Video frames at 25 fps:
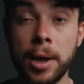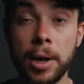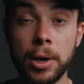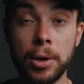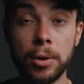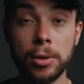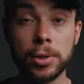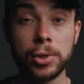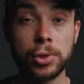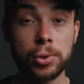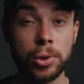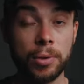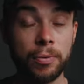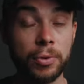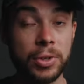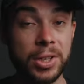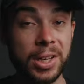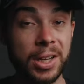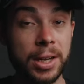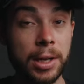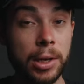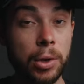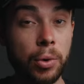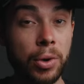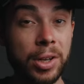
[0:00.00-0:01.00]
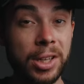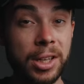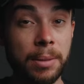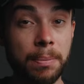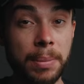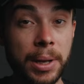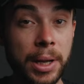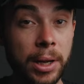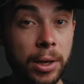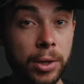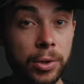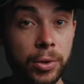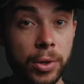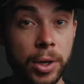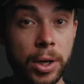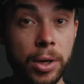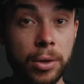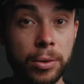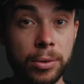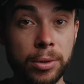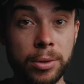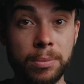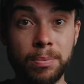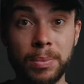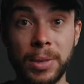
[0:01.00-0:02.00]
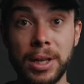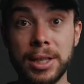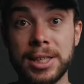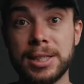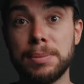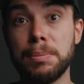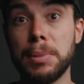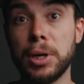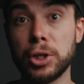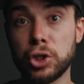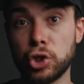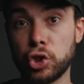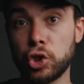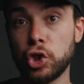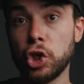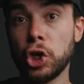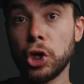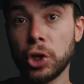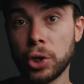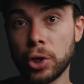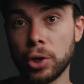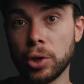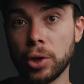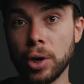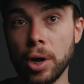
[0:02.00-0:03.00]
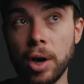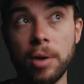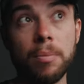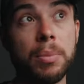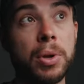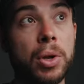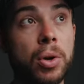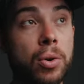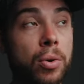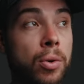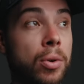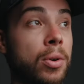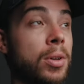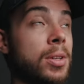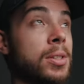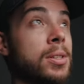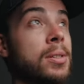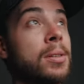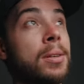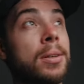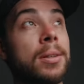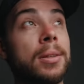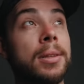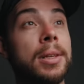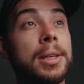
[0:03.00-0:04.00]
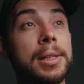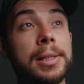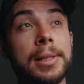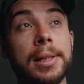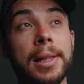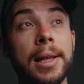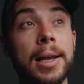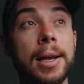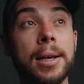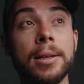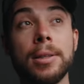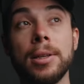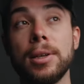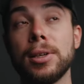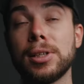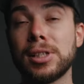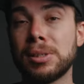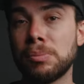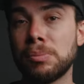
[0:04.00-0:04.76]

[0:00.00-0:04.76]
And also, if you take a look at the background, it's much darker now because this light is